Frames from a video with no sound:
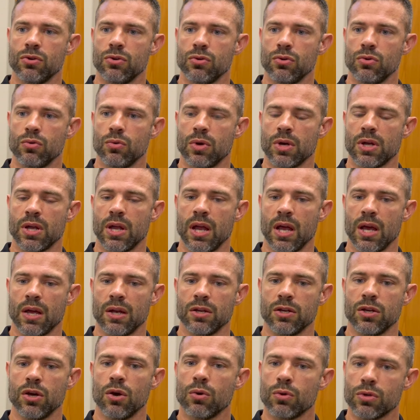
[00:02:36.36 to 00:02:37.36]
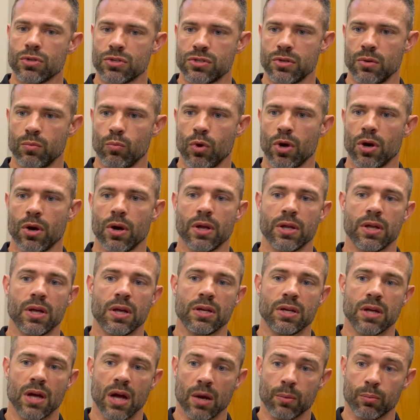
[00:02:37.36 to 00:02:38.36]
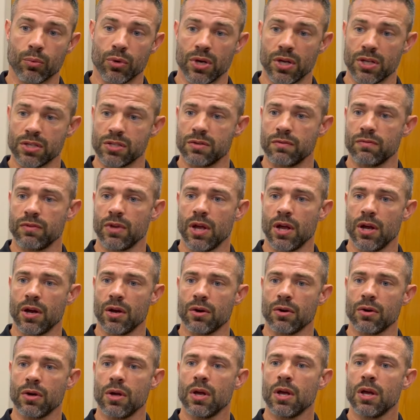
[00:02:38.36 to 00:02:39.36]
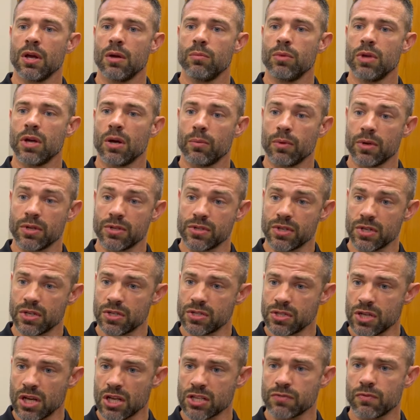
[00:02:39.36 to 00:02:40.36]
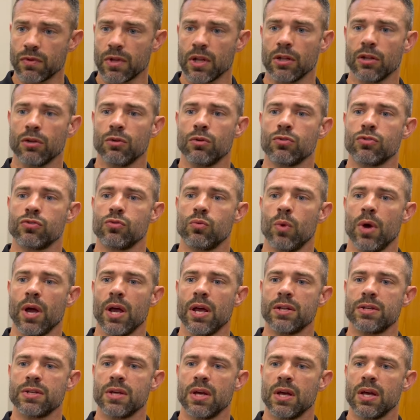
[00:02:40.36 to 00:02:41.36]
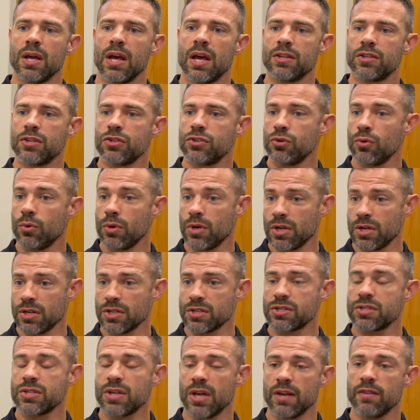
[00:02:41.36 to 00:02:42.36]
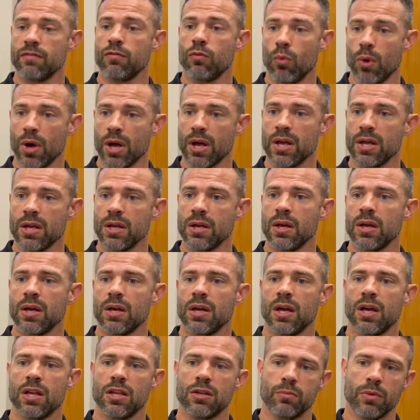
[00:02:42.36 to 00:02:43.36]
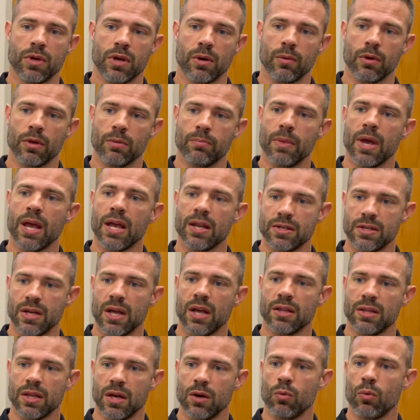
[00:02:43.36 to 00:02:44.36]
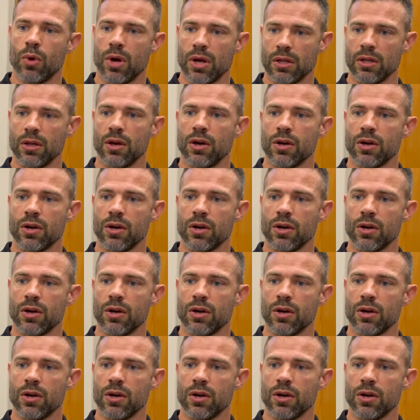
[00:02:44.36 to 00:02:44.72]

who can go to somewhere and get comprehensive care, be able to successfully lose weight, and to do it in a safe way, and to be able to maintain that weight